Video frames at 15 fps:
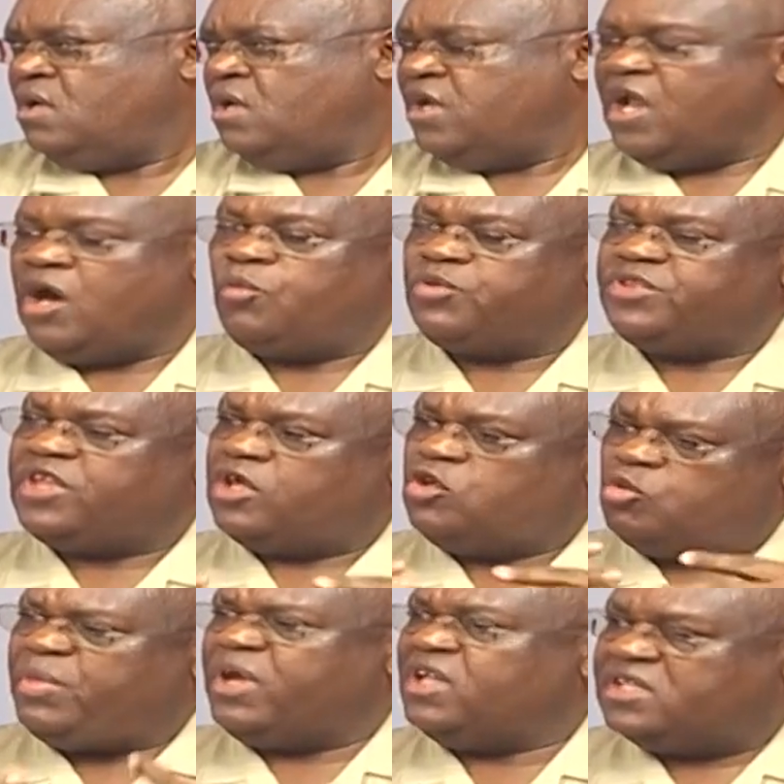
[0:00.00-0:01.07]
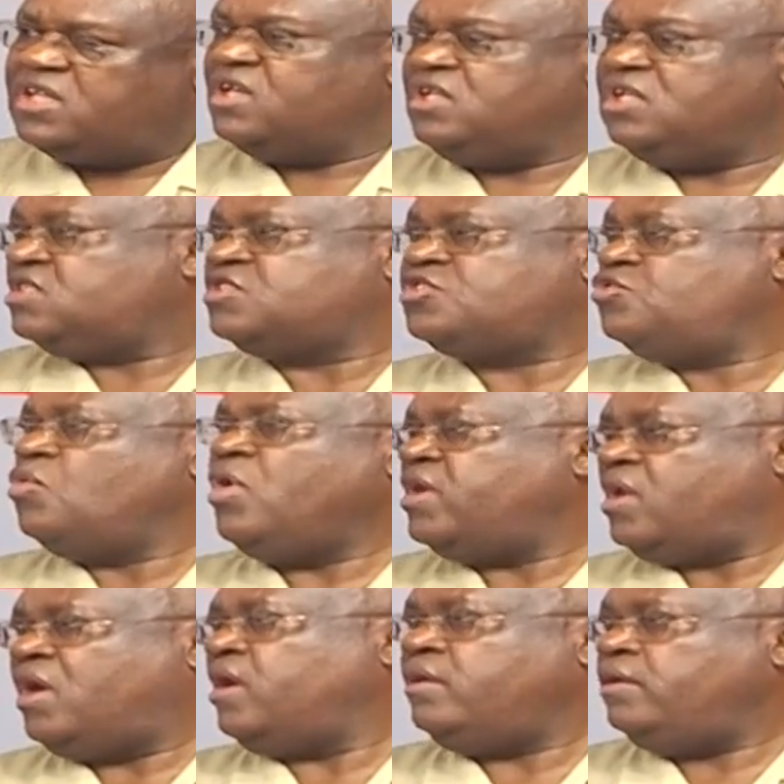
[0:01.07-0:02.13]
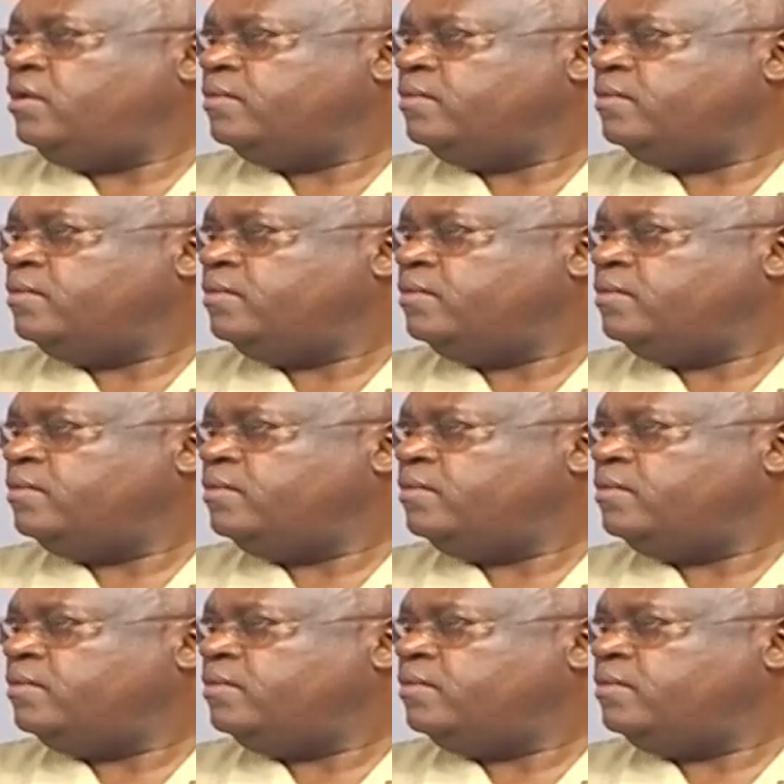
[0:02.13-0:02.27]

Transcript: Now, with the human intelligence, you and I.